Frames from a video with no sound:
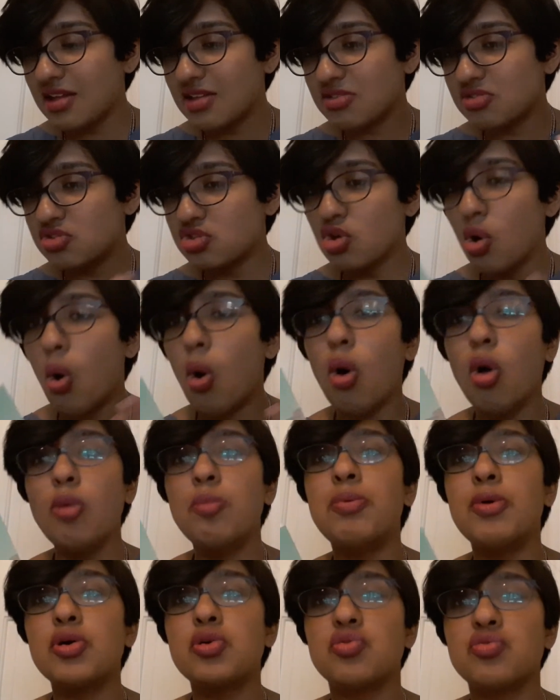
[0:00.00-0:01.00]
the whole
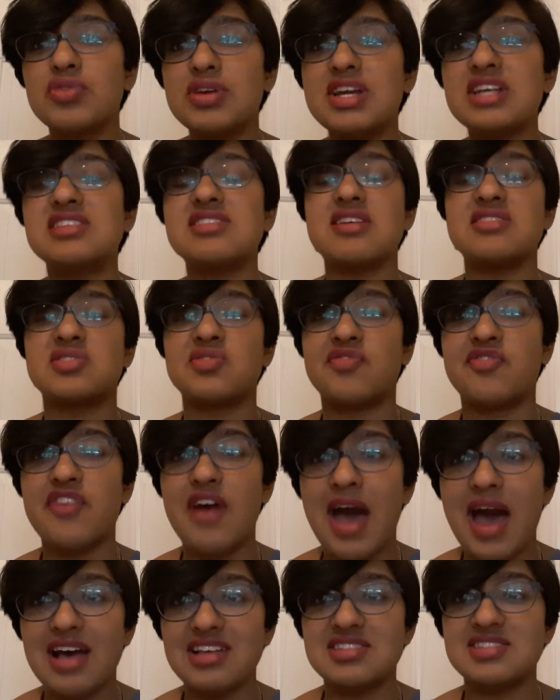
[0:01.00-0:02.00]
book reads as
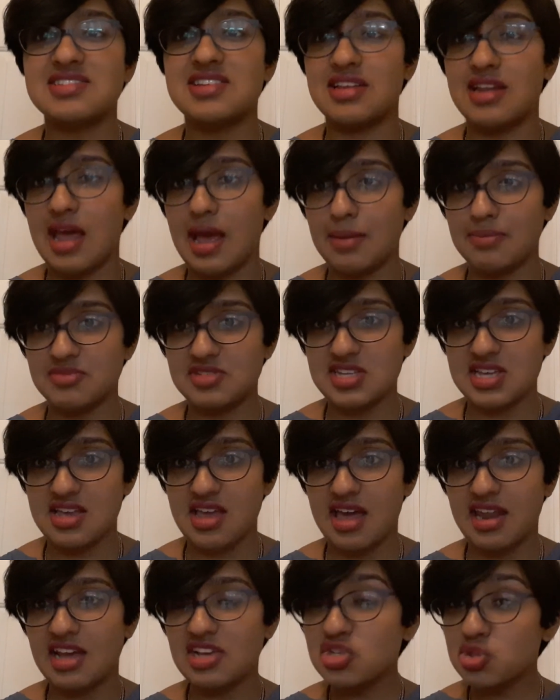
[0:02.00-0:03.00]
vast and empty,
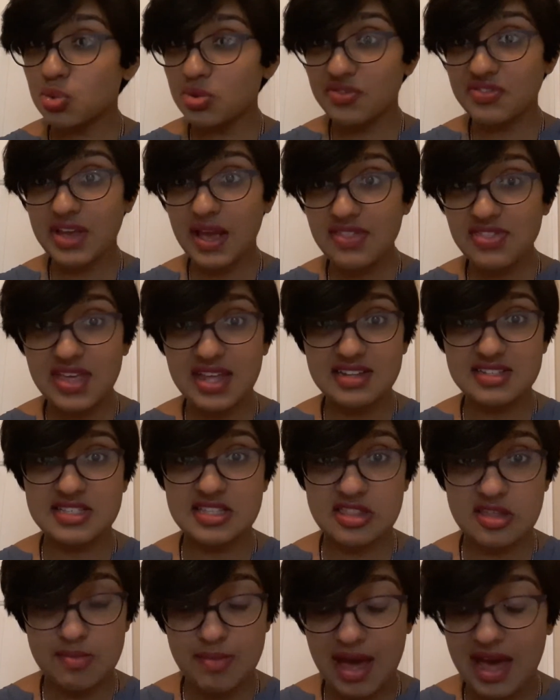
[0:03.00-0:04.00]
and I sort of get that as
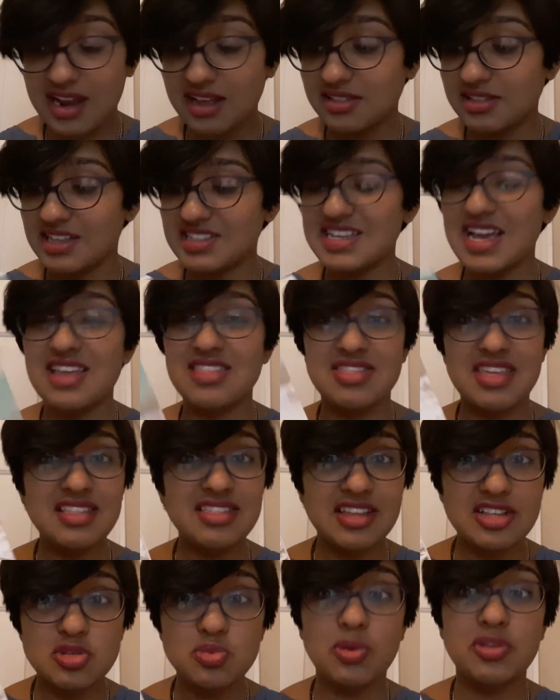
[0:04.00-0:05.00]
a thematic lens. I think
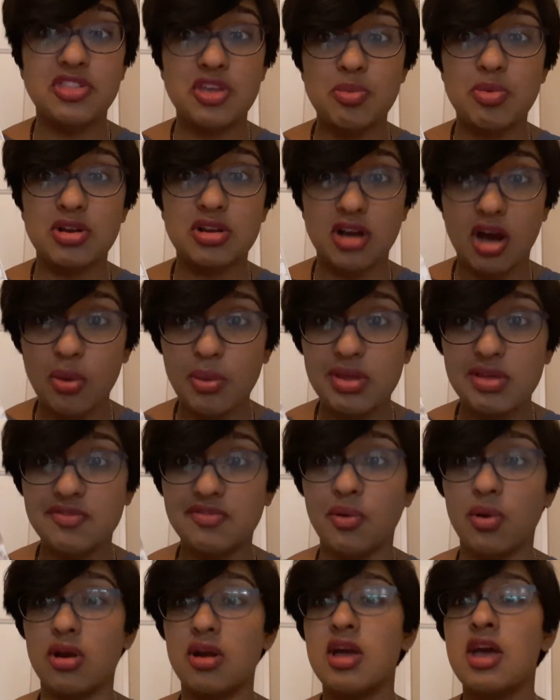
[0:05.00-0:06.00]
that's what they were going
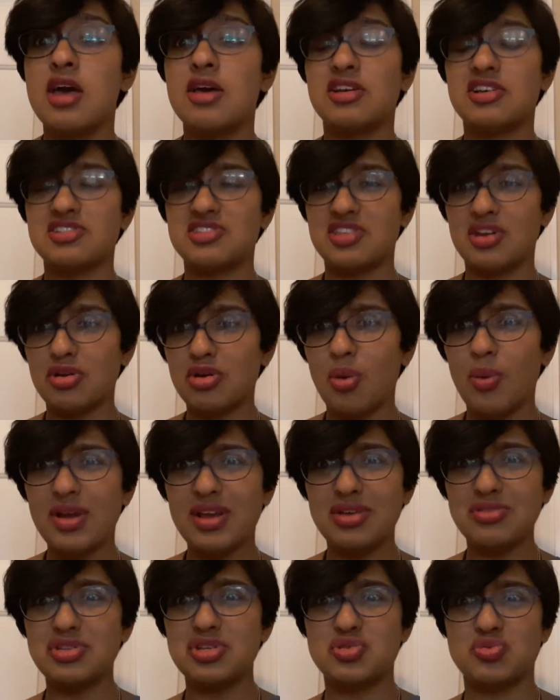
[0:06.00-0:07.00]
for, because they're
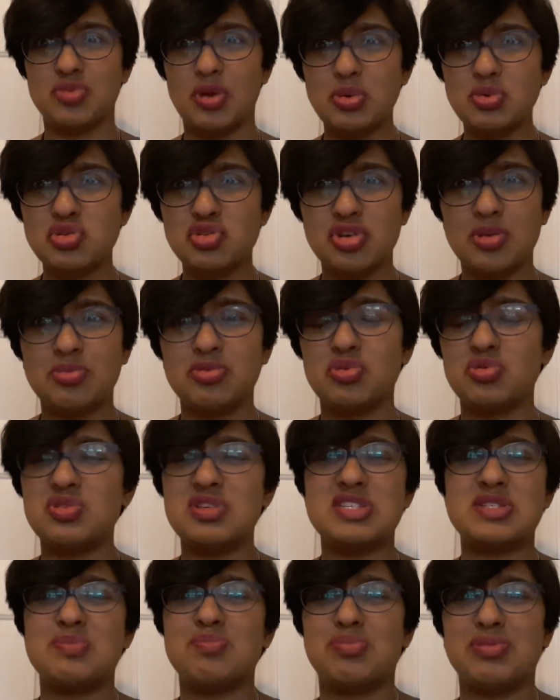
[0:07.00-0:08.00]
going on this road trip through
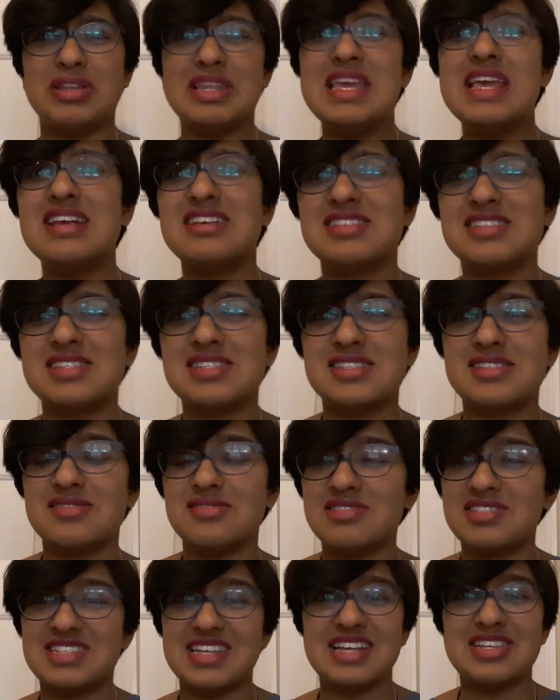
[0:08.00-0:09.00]
these bleak,
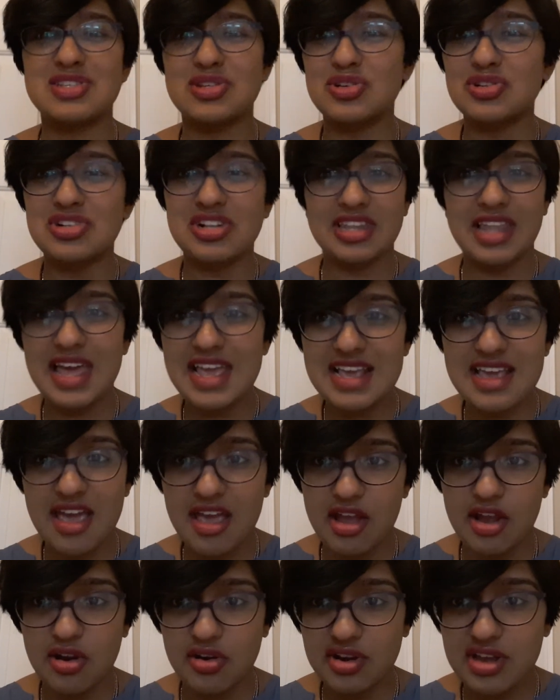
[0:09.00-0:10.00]
desert-like
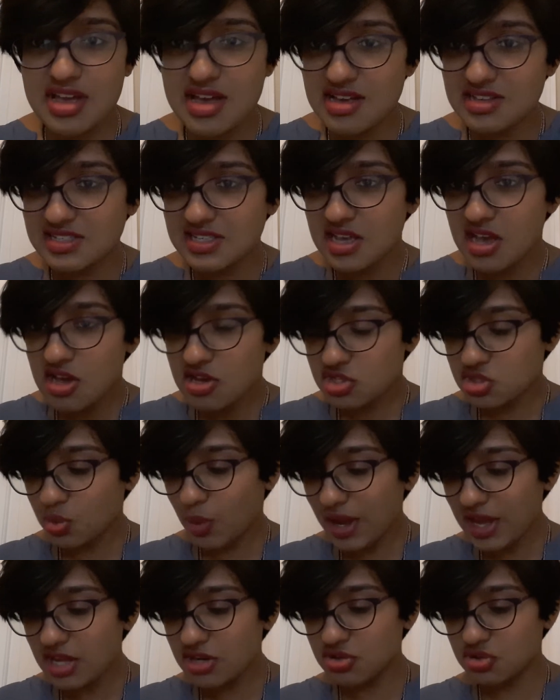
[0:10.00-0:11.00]
areas, so
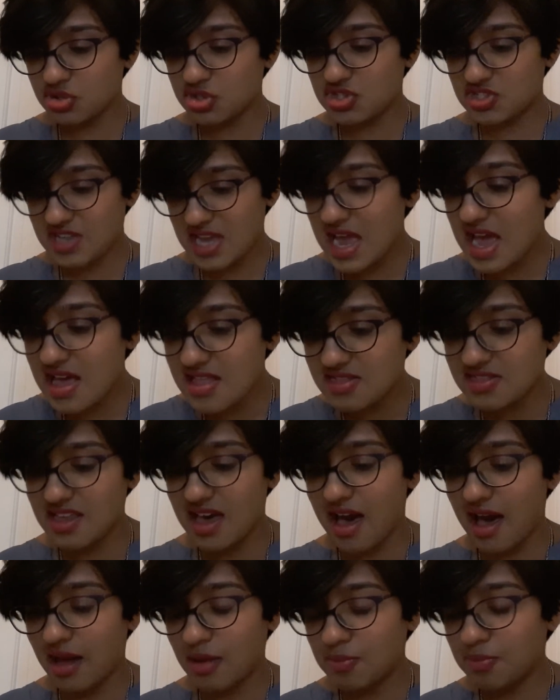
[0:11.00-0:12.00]
I understand
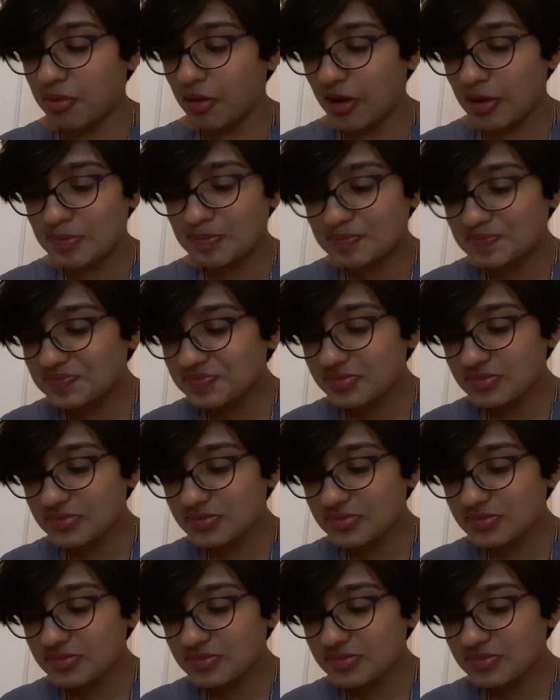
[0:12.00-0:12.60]
that, but